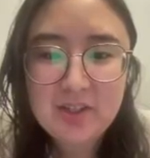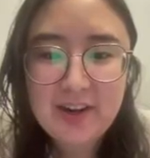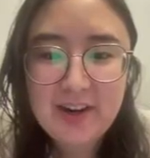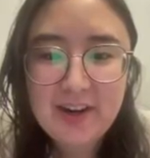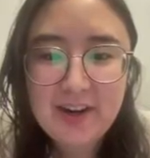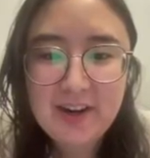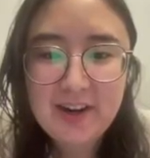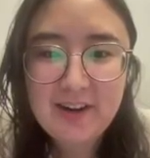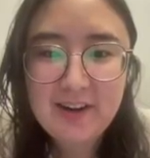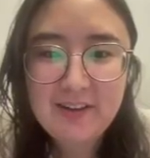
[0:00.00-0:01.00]

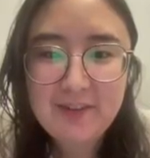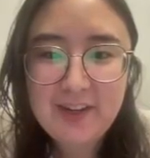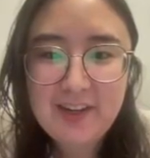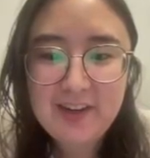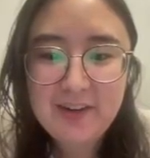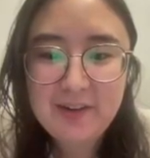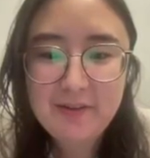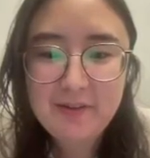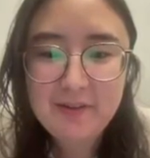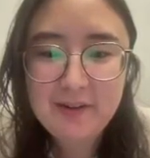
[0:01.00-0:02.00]
Share
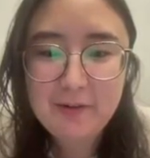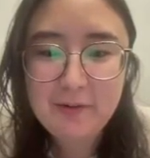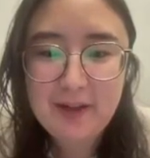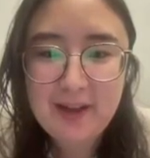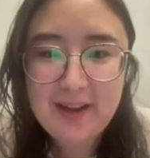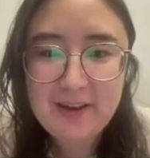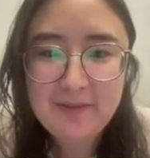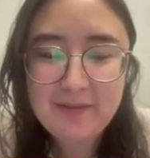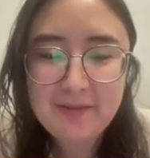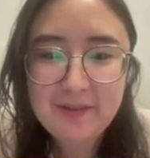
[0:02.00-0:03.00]
video, go
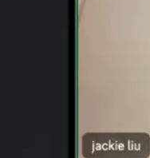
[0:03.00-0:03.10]
live.